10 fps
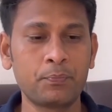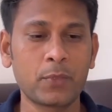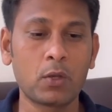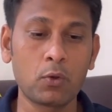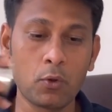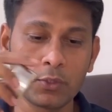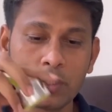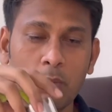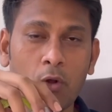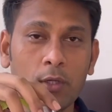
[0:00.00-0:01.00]
close the
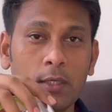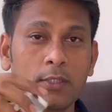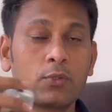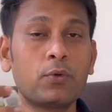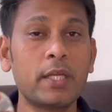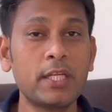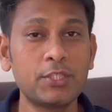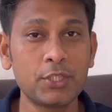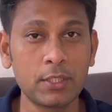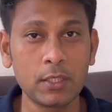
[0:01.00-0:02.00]
bottle, so in
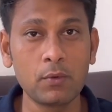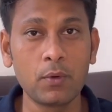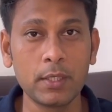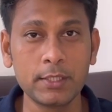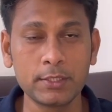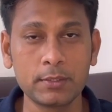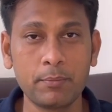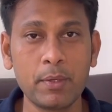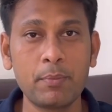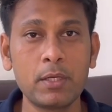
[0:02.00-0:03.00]
general words
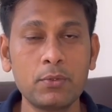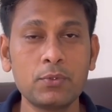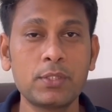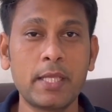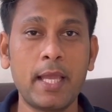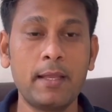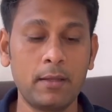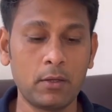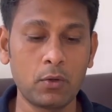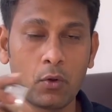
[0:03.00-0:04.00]
people do say
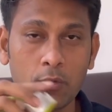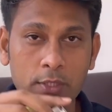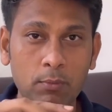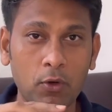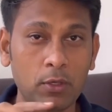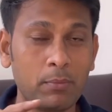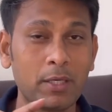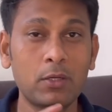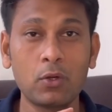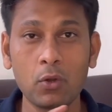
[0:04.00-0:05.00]
close the bottle,
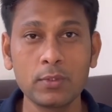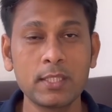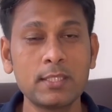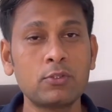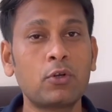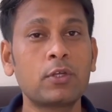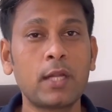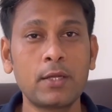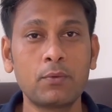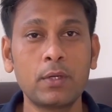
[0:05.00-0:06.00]
but close is not a
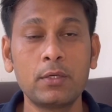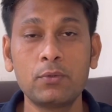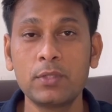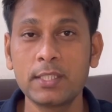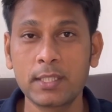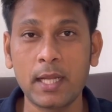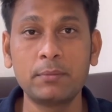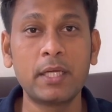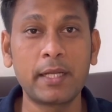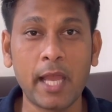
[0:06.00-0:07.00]
right word to describe
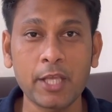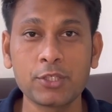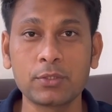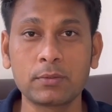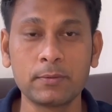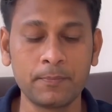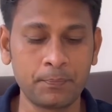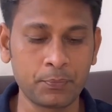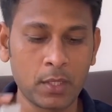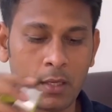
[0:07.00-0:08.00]
that action.
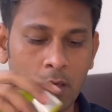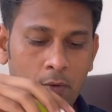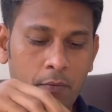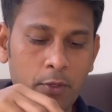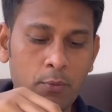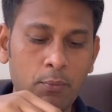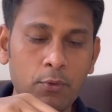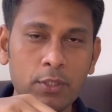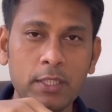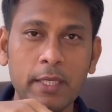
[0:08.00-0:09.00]
When you
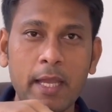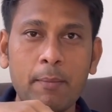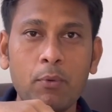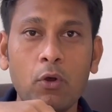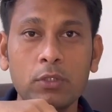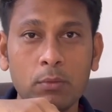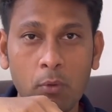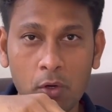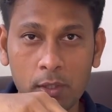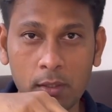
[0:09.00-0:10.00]
put the cap on the
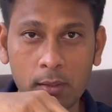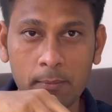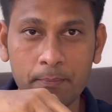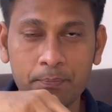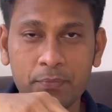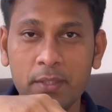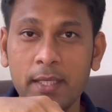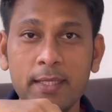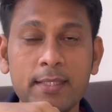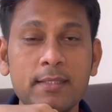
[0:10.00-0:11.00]
bottle,
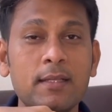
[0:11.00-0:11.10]
there is